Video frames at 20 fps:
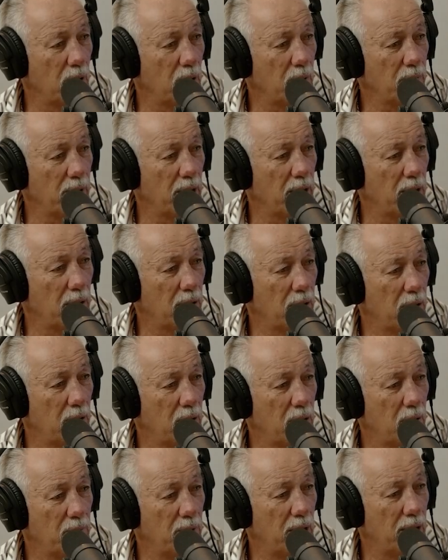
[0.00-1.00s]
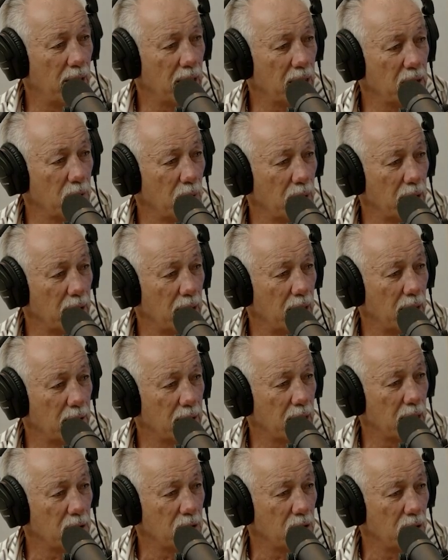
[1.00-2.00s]
I'm the next one that
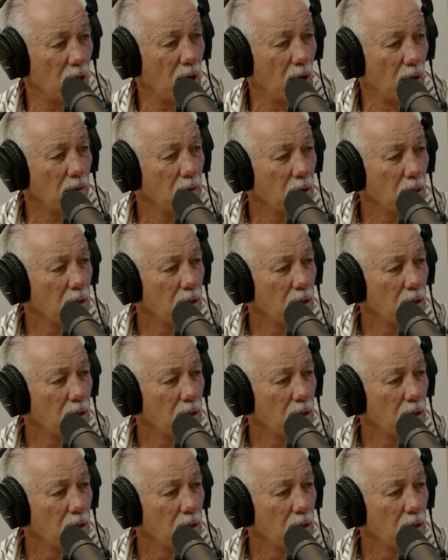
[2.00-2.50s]
gets shot.